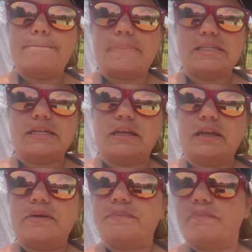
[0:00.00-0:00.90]

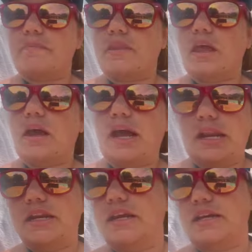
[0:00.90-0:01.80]
Basically, I
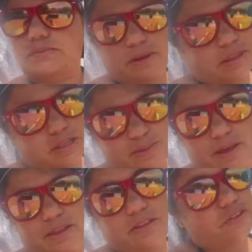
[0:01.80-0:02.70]
didn't explain this
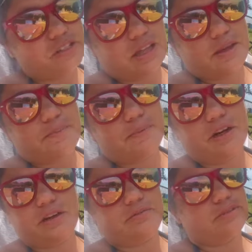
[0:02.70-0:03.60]
well in the
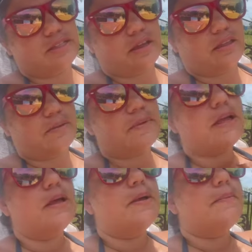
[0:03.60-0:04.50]
second clip,
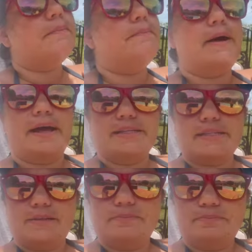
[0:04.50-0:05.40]
but
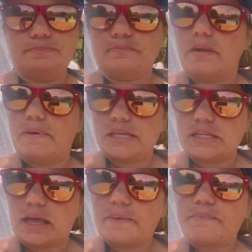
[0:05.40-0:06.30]

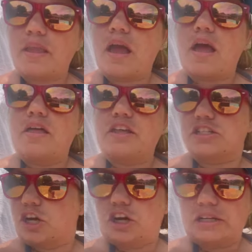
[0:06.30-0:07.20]
basically, this
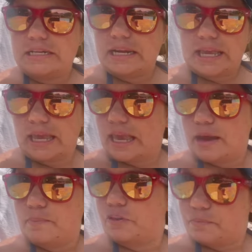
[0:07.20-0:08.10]
girl is at a kink
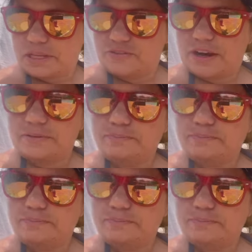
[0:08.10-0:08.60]
camp with her best friend,